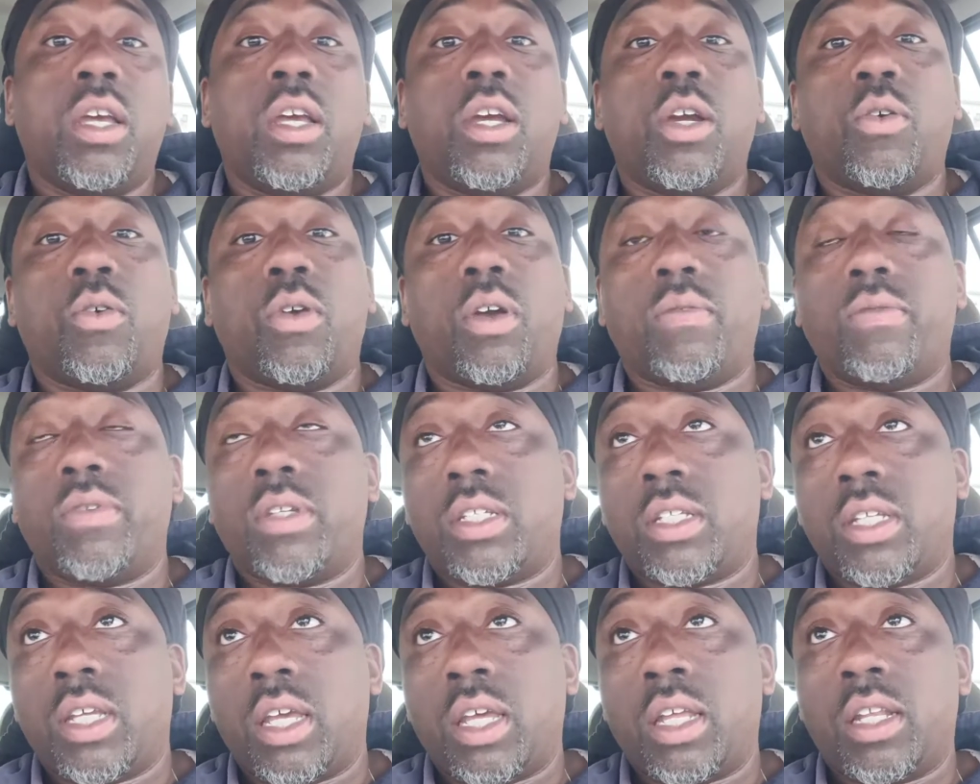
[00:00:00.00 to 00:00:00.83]
Whoever
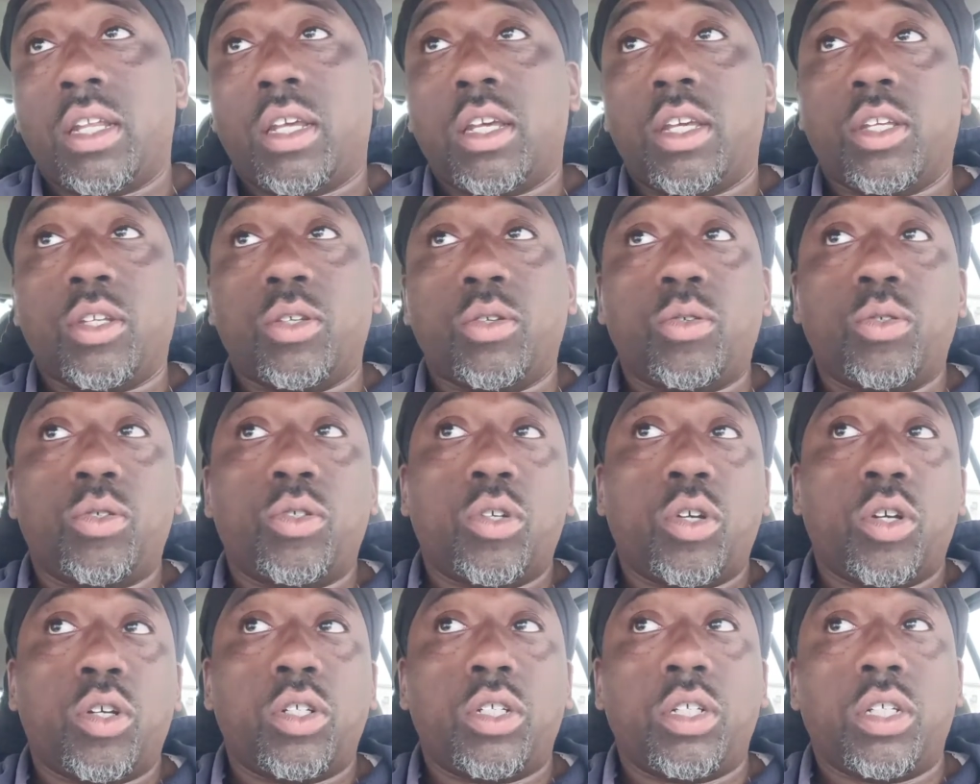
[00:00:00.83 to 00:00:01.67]
said you
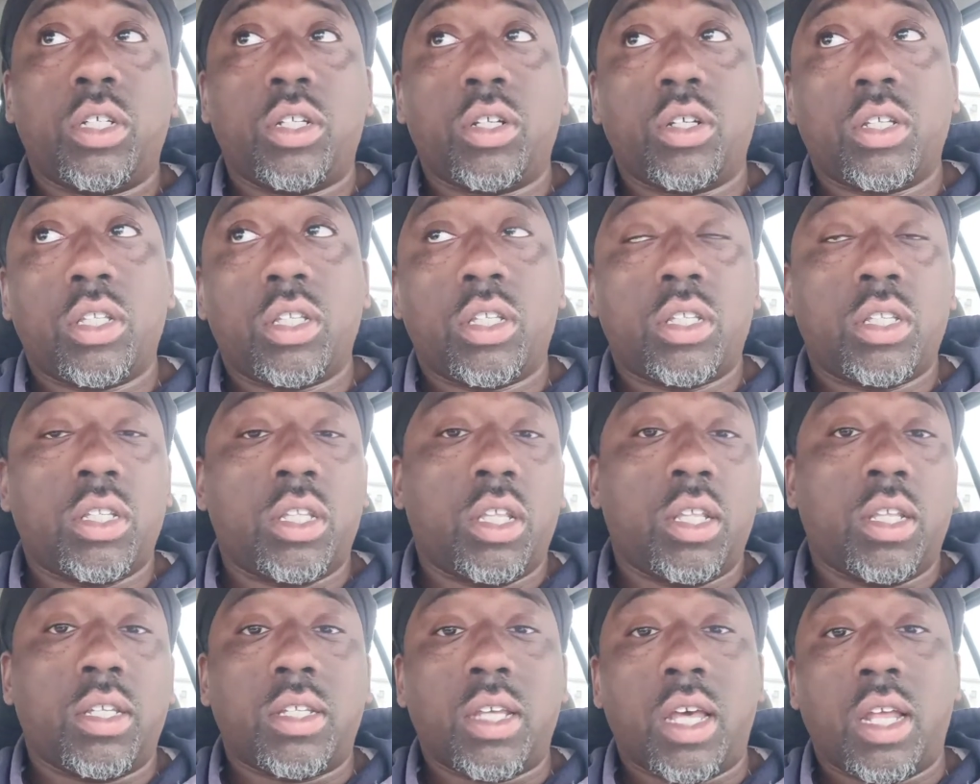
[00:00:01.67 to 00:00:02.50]
saw
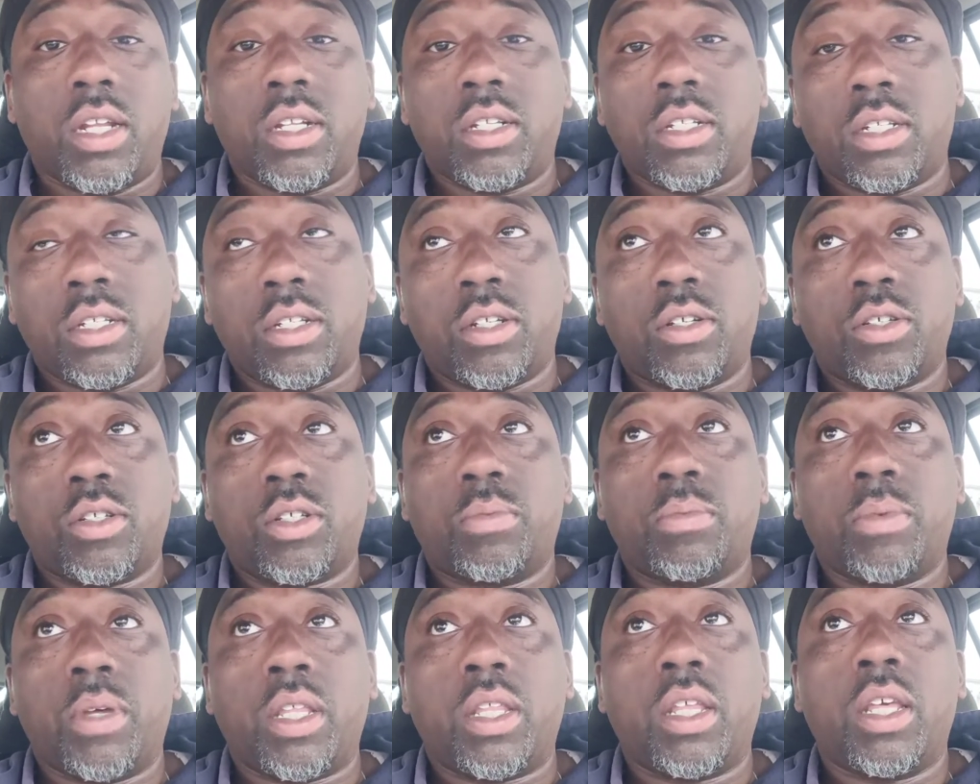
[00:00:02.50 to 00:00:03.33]
this out of Geno
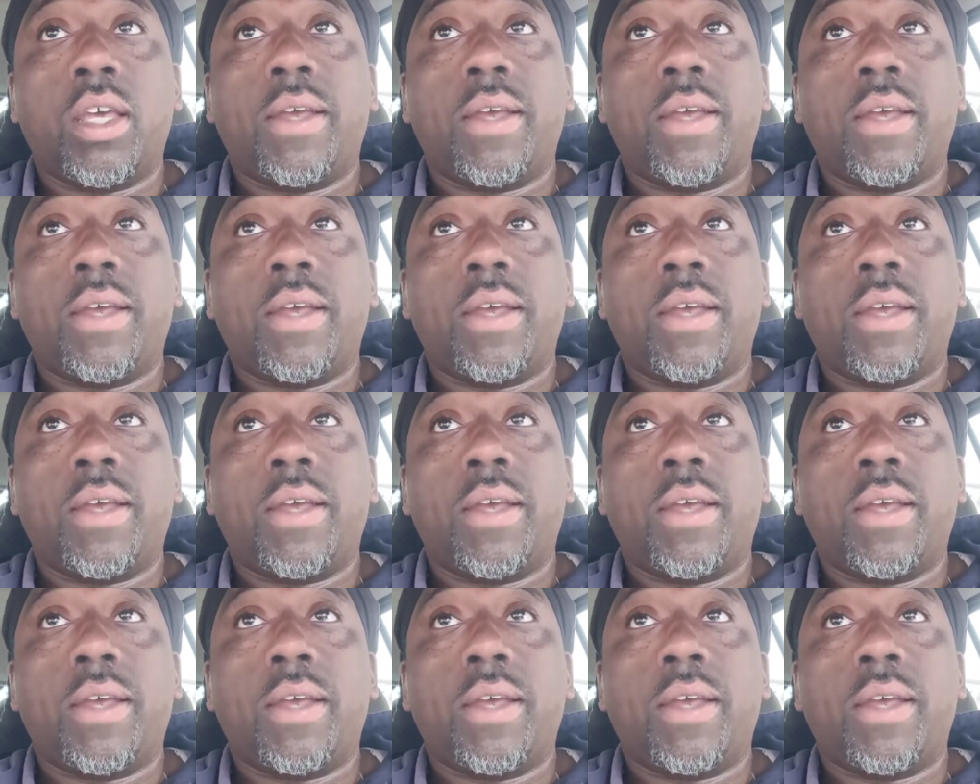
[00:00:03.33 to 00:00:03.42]
Smith,